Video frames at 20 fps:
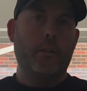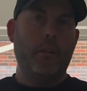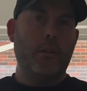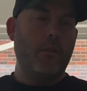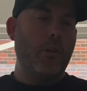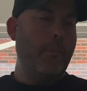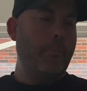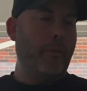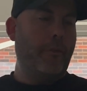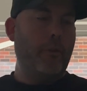
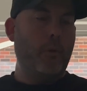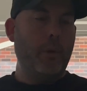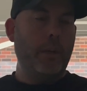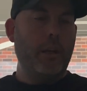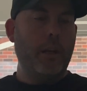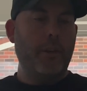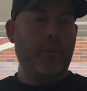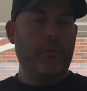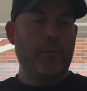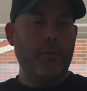All right, before we
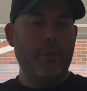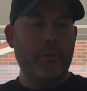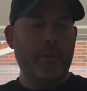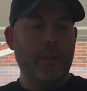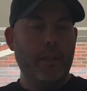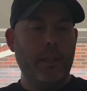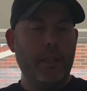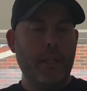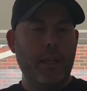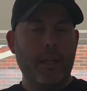go through
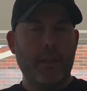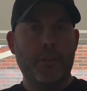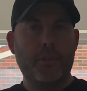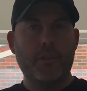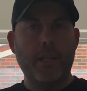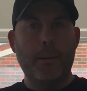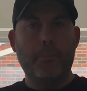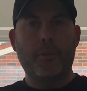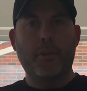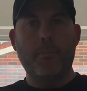the
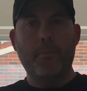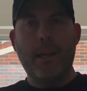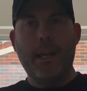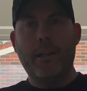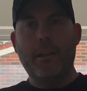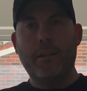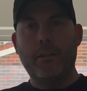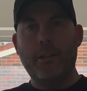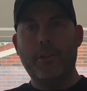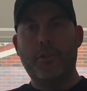steps of
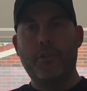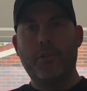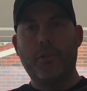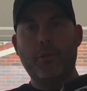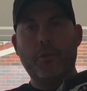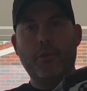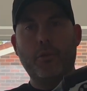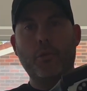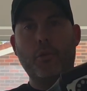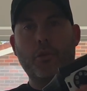mounting this to
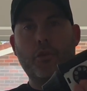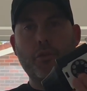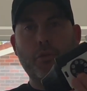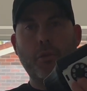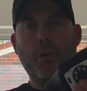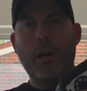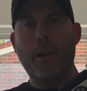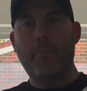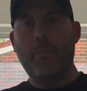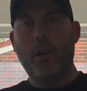your
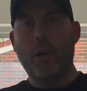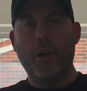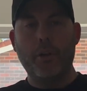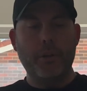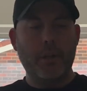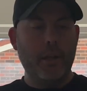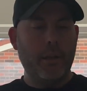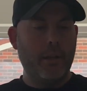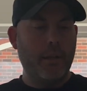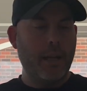
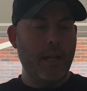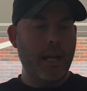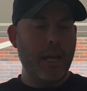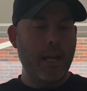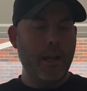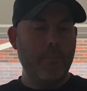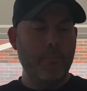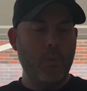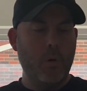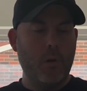tripod,
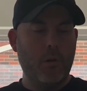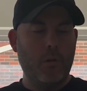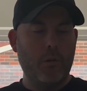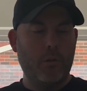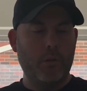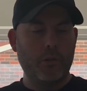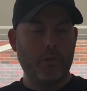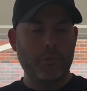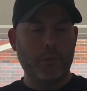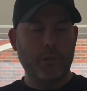um,
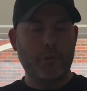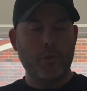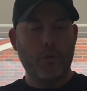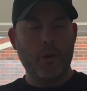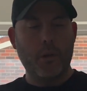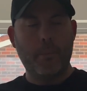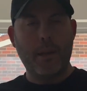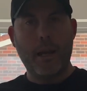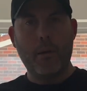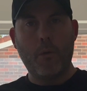I just want to talk
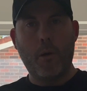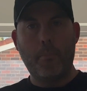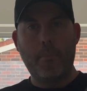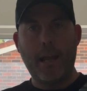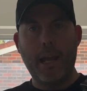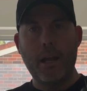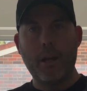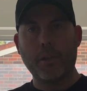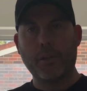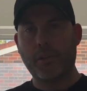about what
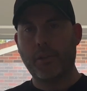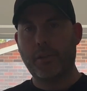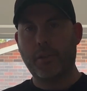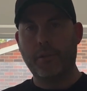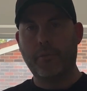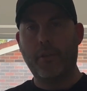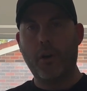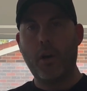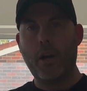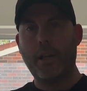powers the
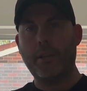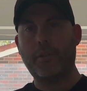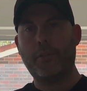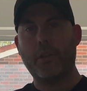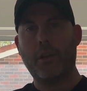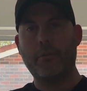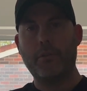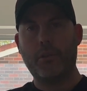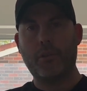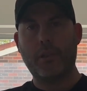device,
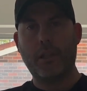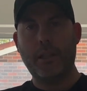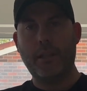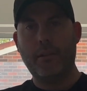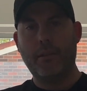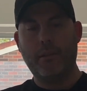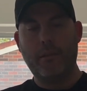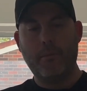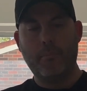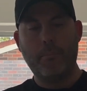obviously
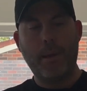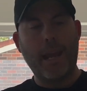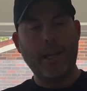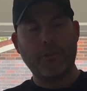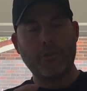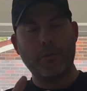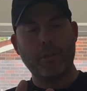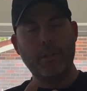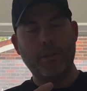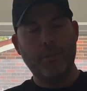
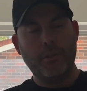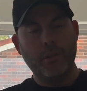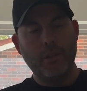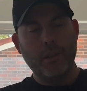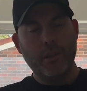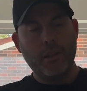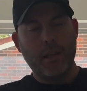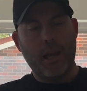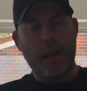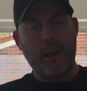batteries,
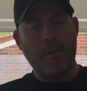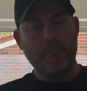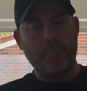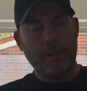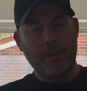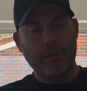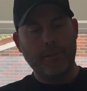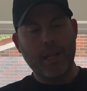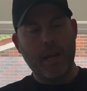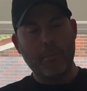um,
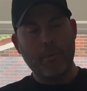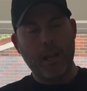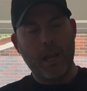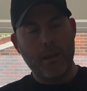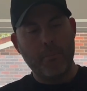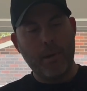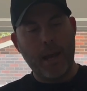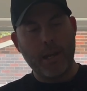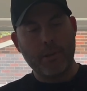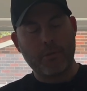but the AA
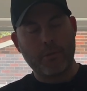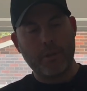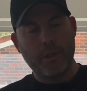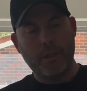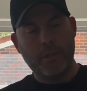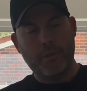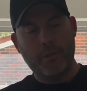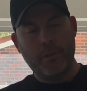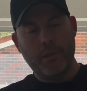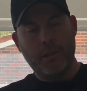
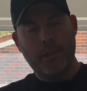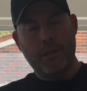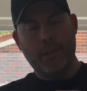batteries.